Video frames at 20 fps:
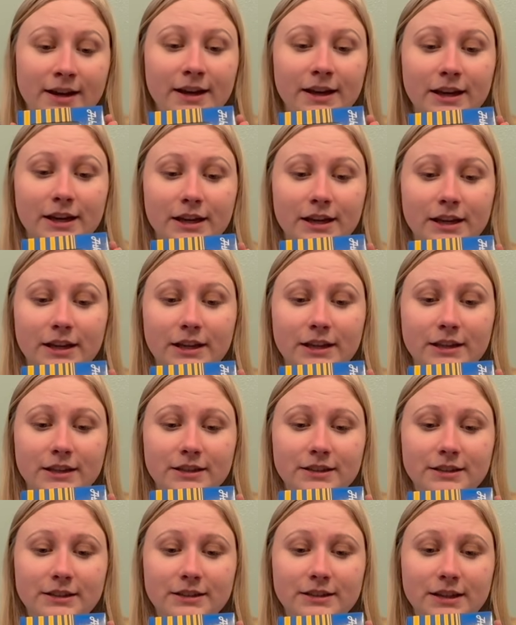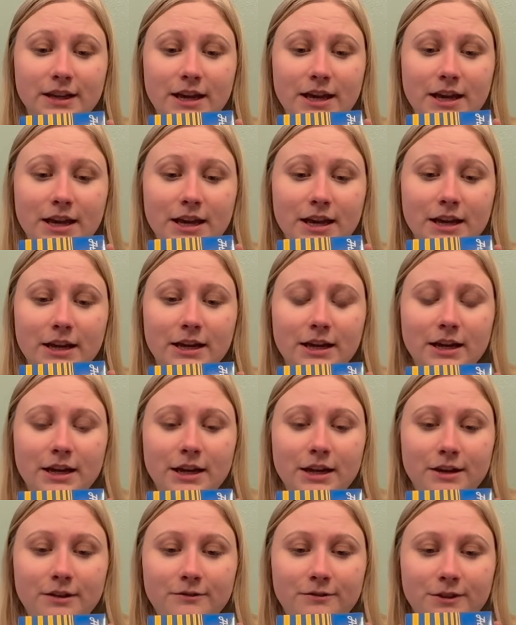And this is a
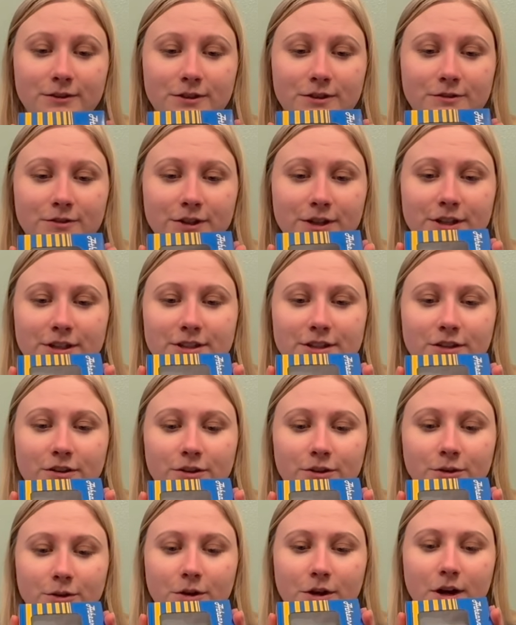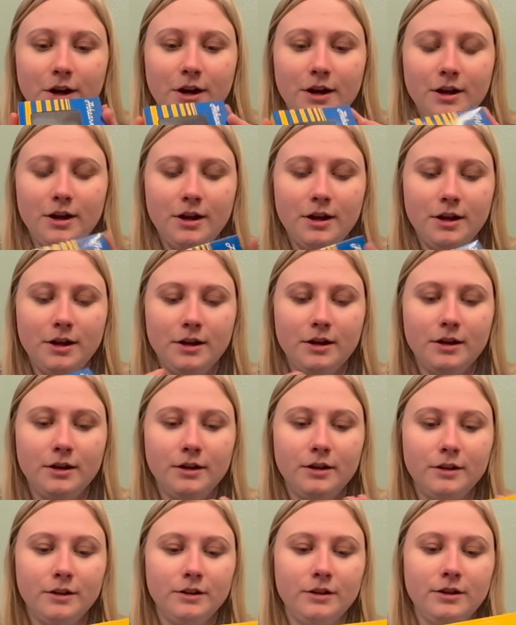50-foot single door.
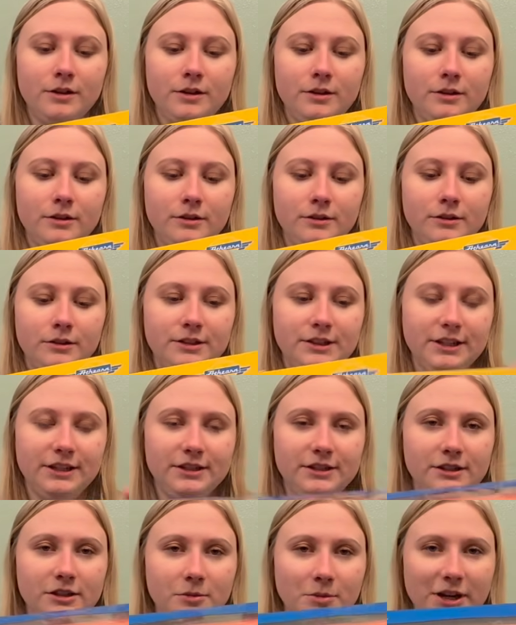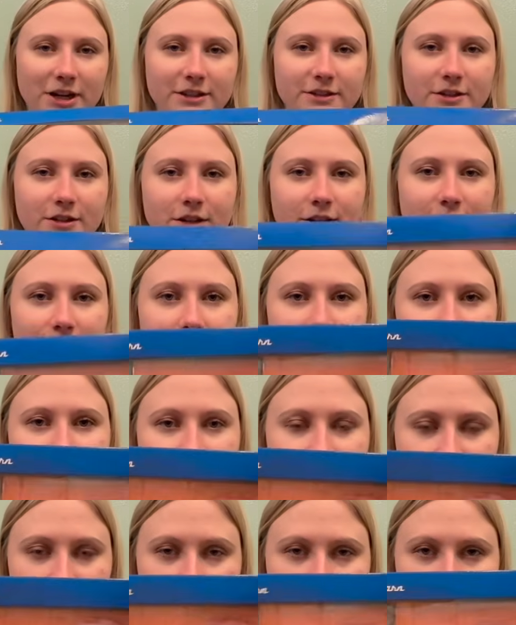Looks like steel box car.
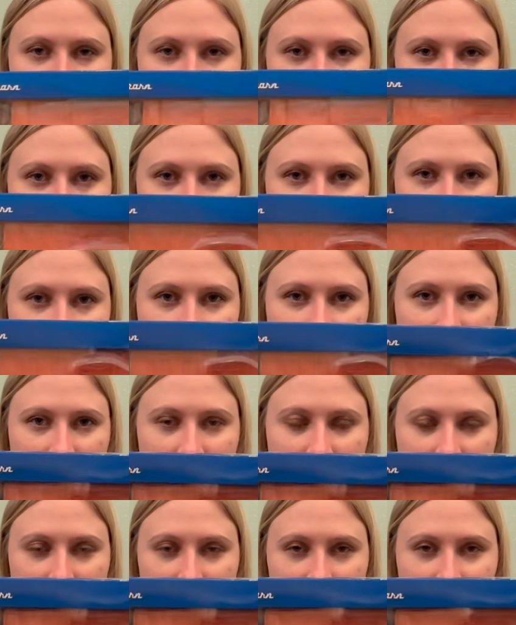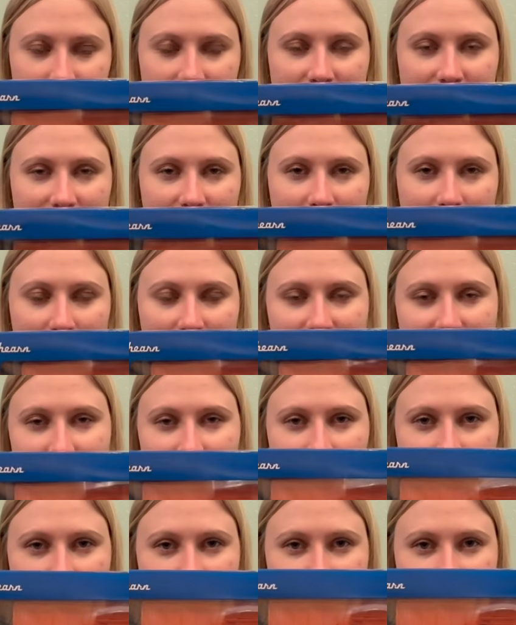Hopefully the camera is
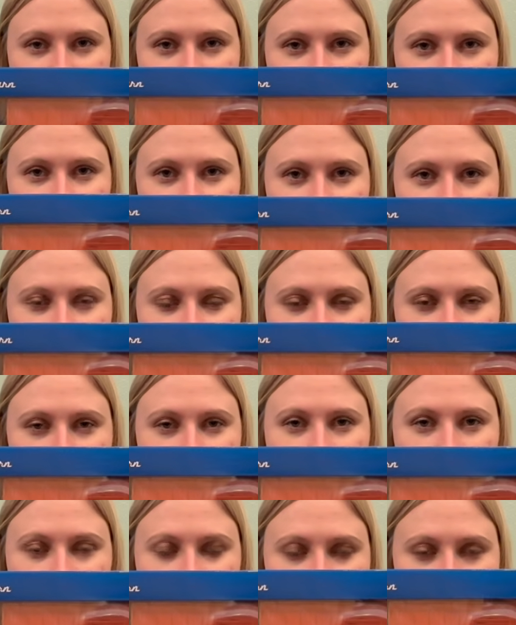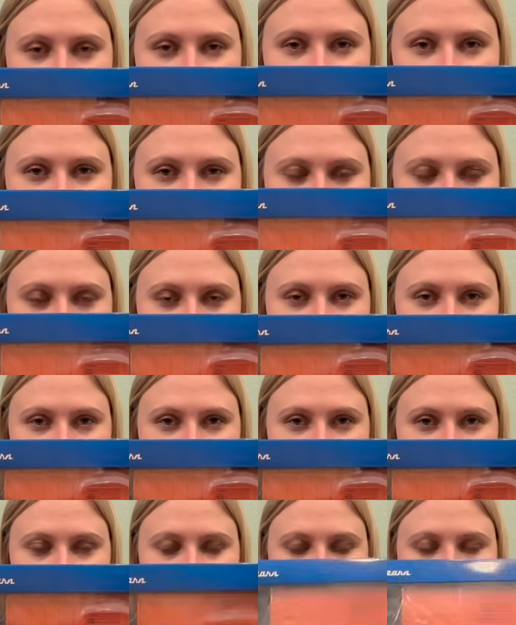focusing. We have box car.
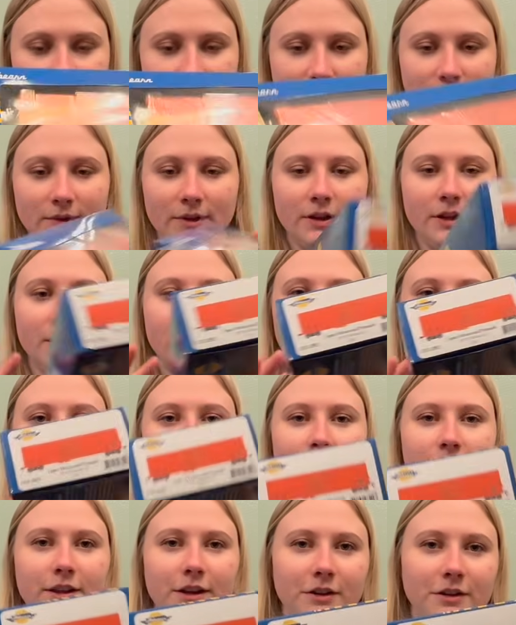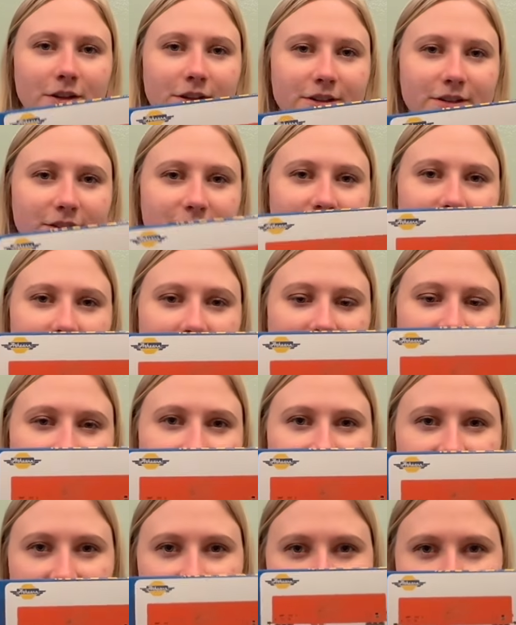There is the
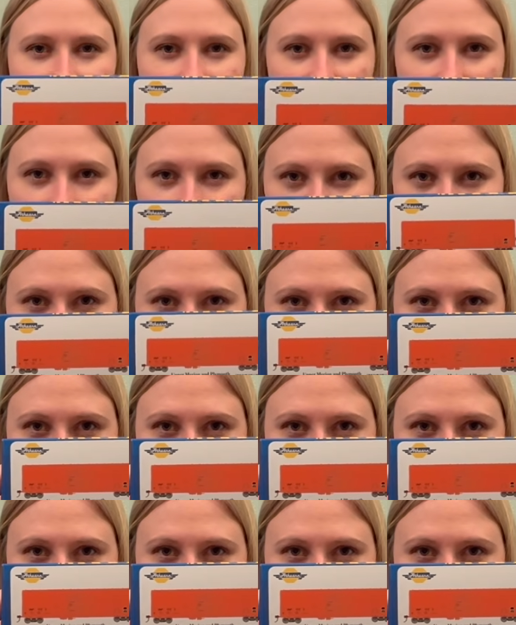tag.